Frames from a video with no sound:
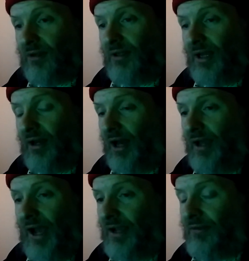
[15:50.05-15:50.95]

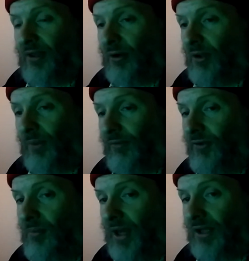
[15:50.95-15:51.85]
Yeah, there were a
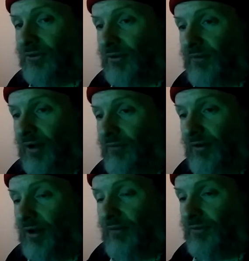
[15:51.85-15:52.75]
few bands
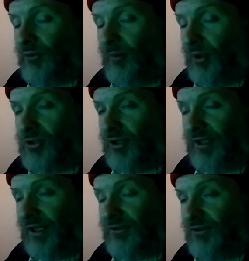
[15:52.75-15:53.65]
of to emerge in
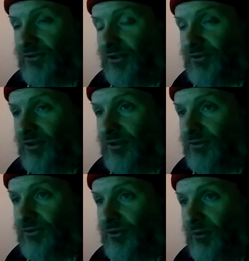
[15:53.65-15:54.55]
the
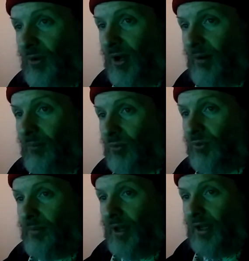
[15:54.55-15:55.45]
1960s to
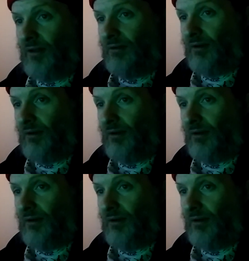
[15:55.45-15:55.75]
remain